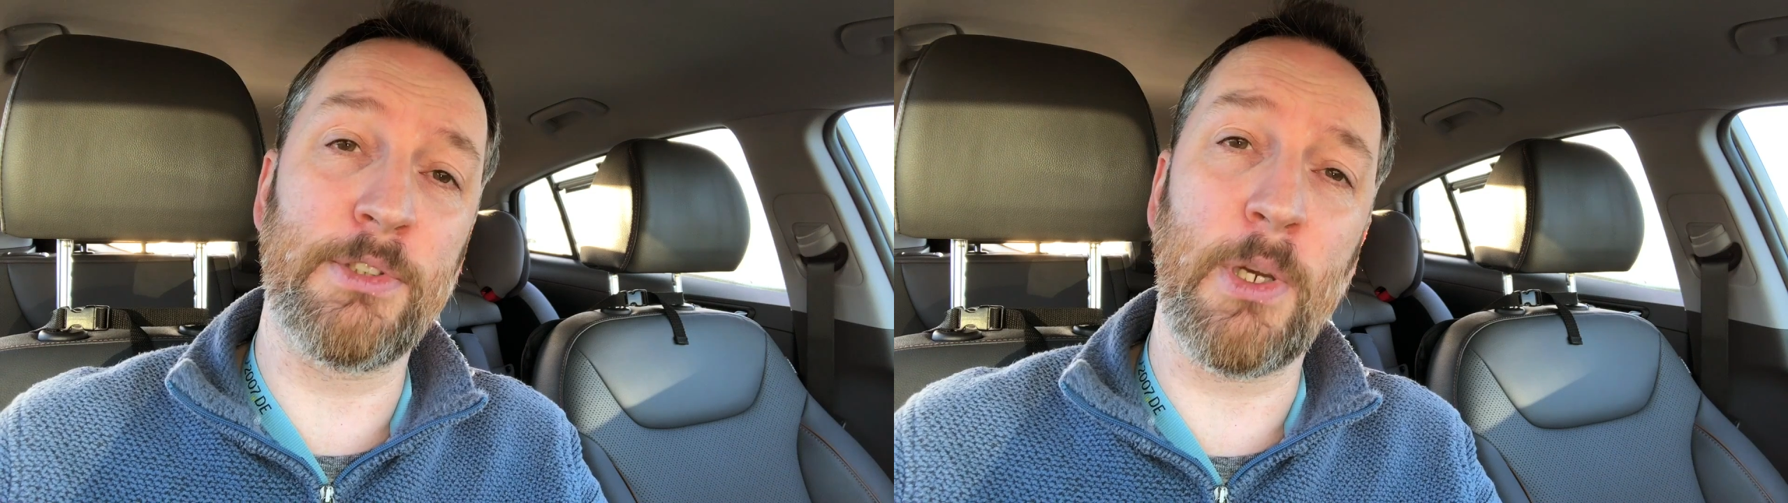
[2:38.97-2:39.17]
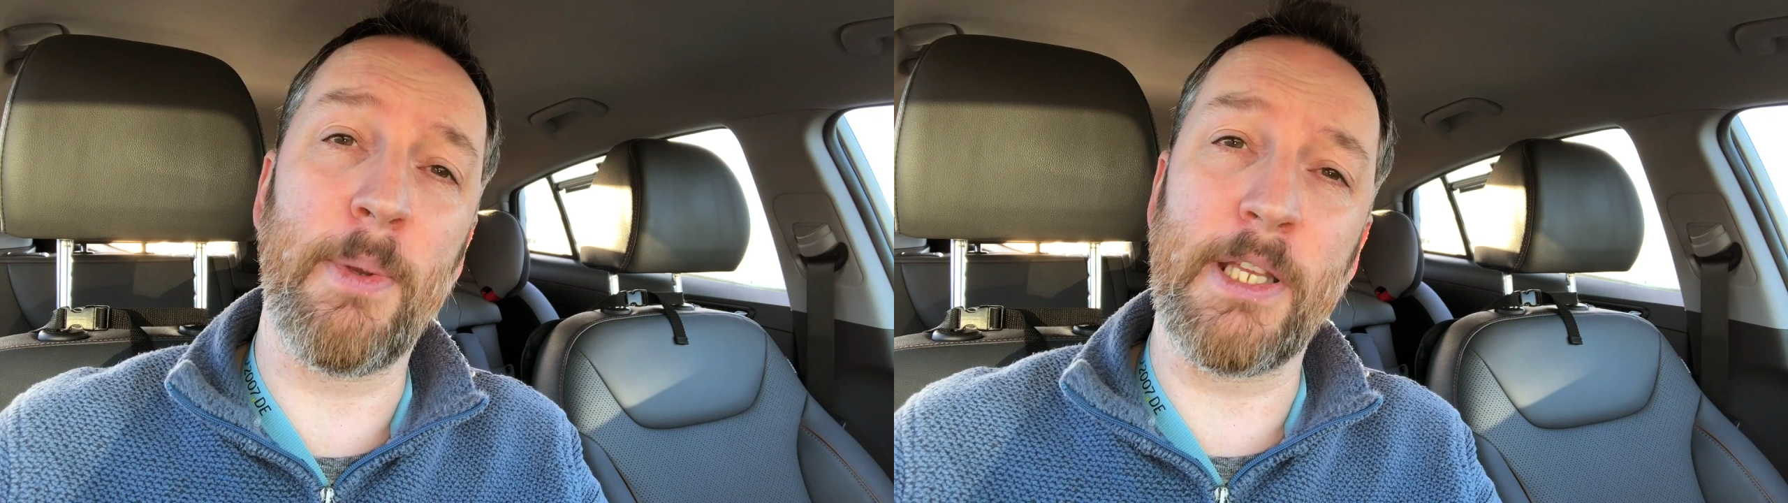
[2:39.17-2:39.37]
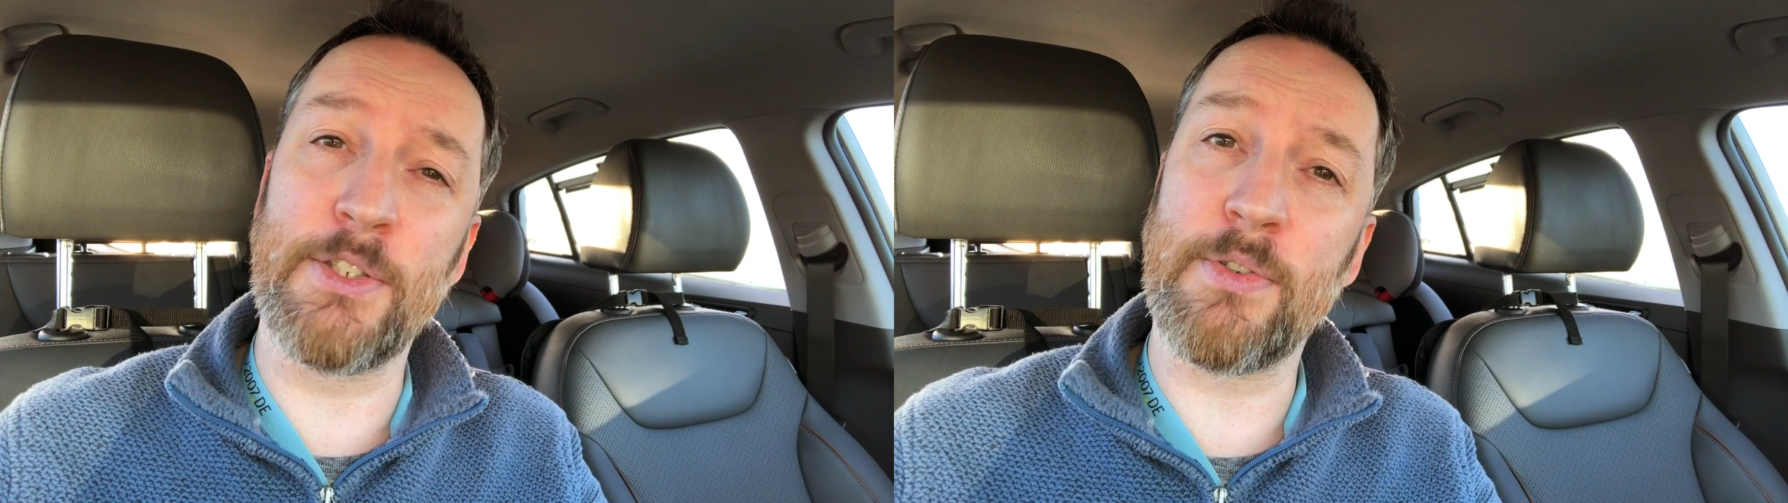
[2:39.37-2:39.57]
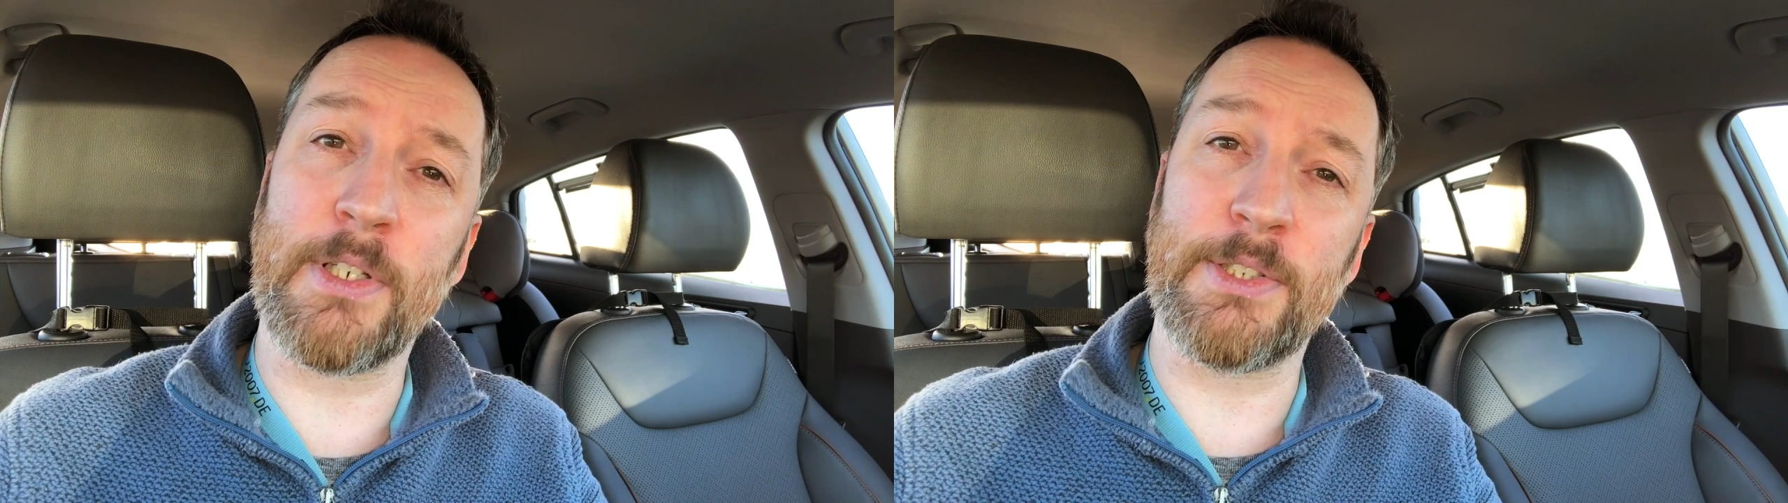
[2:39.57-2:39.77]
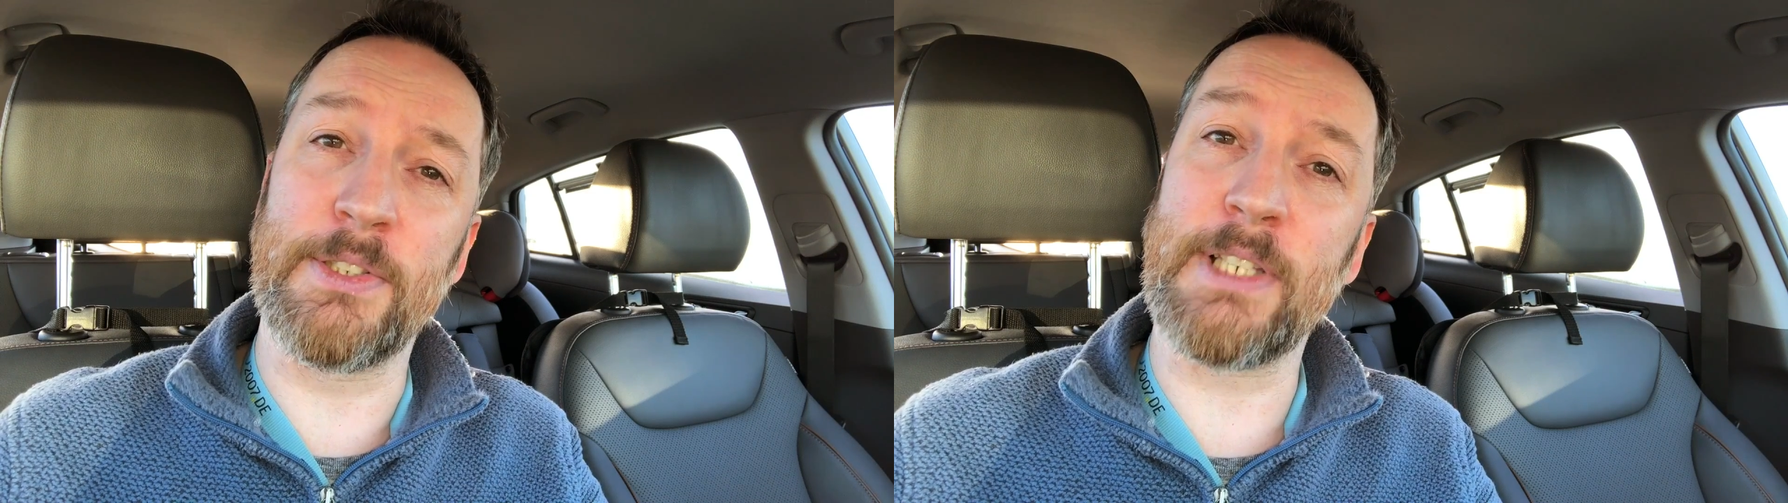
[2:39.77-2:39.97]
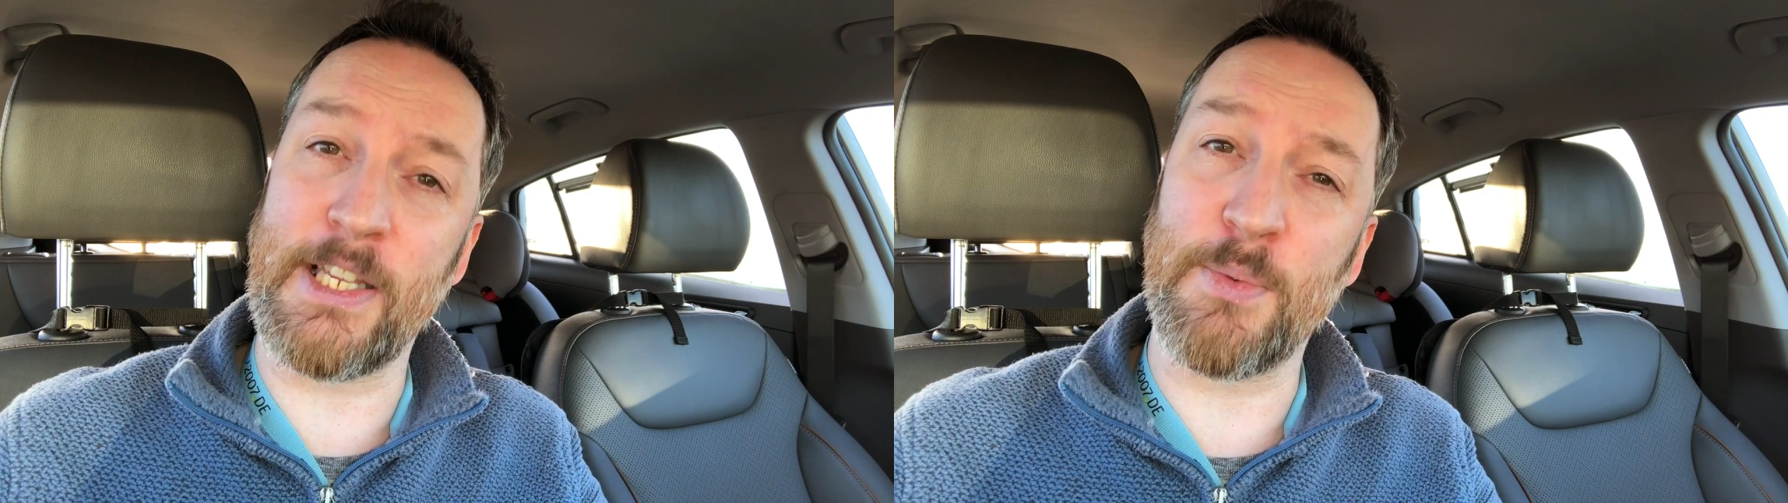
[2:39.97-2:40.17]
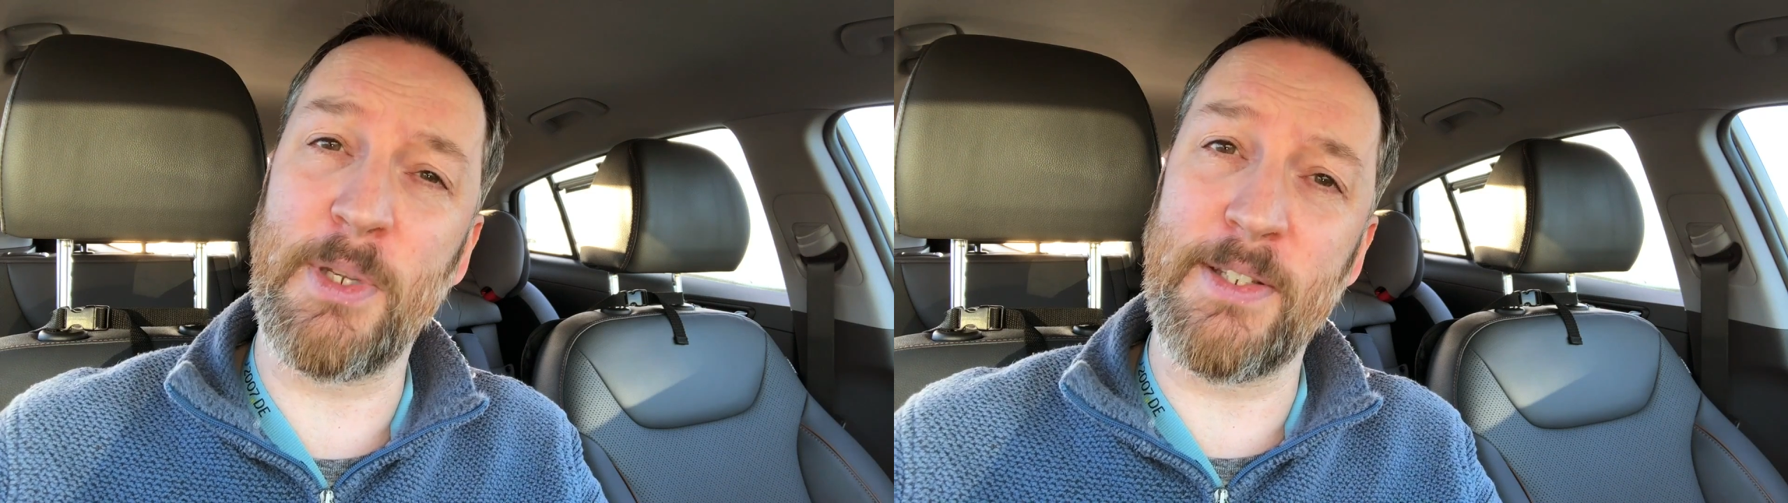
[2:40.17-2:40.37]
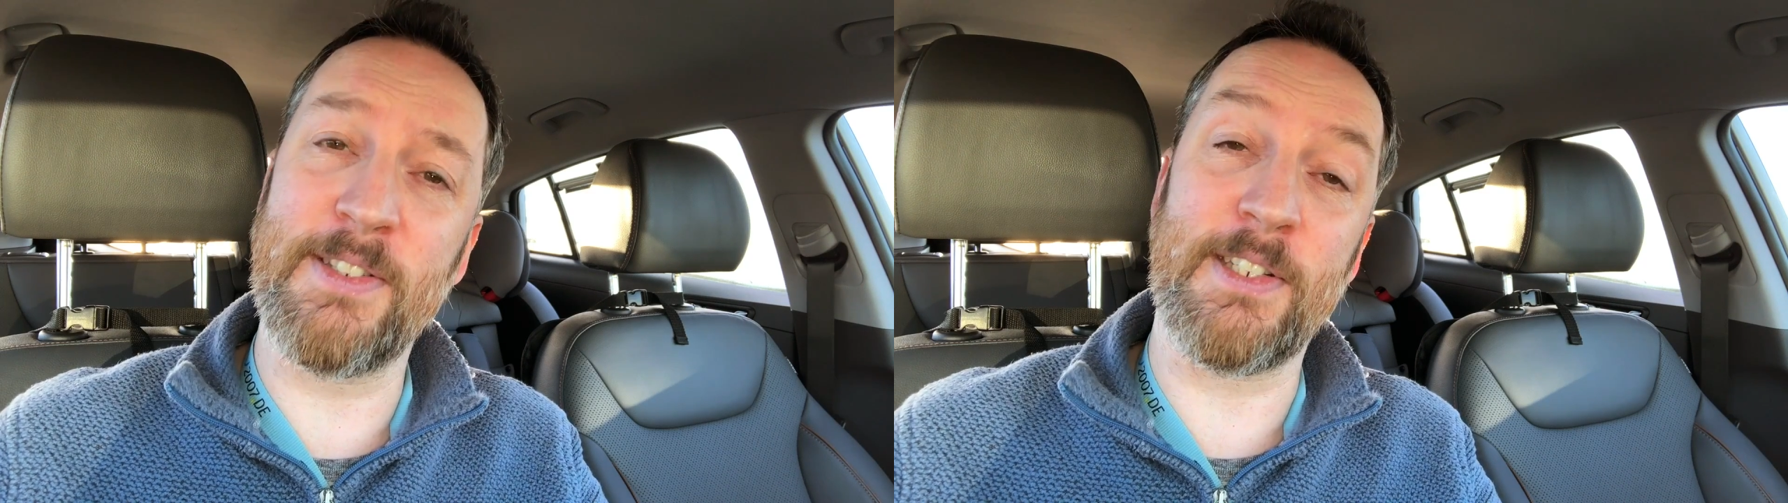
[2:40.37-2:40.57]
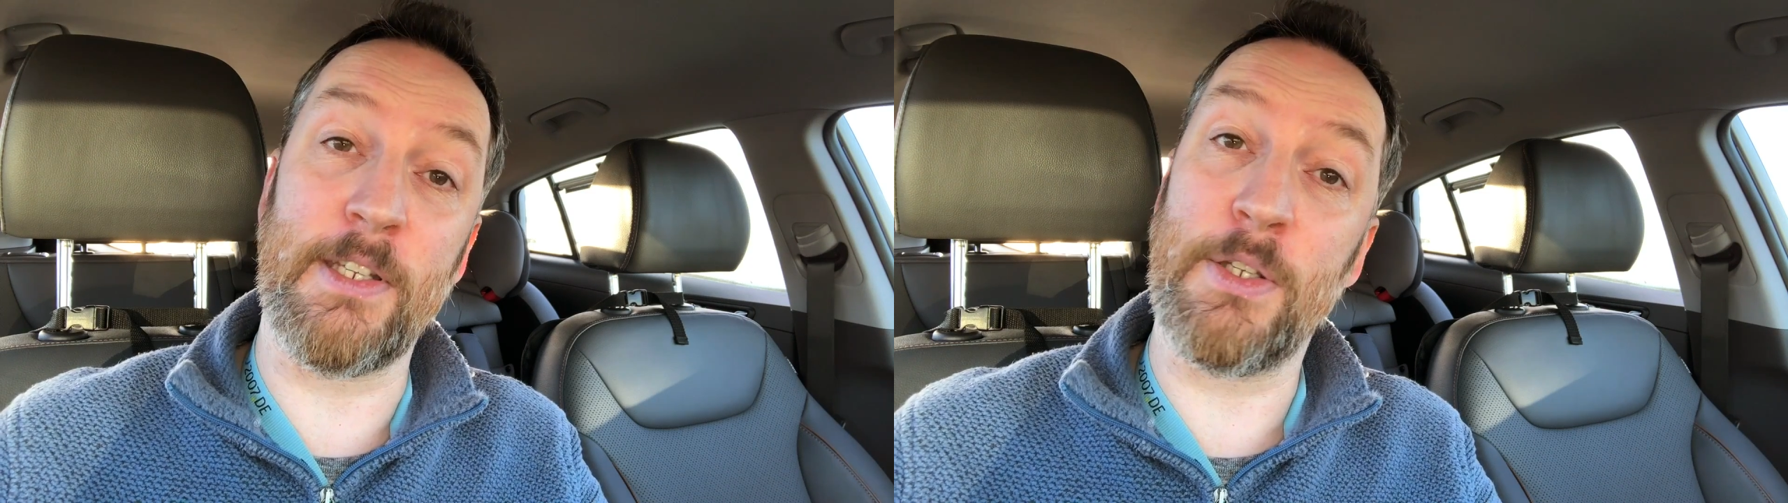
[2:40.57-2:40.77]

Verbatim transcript: towing instructions, as we can see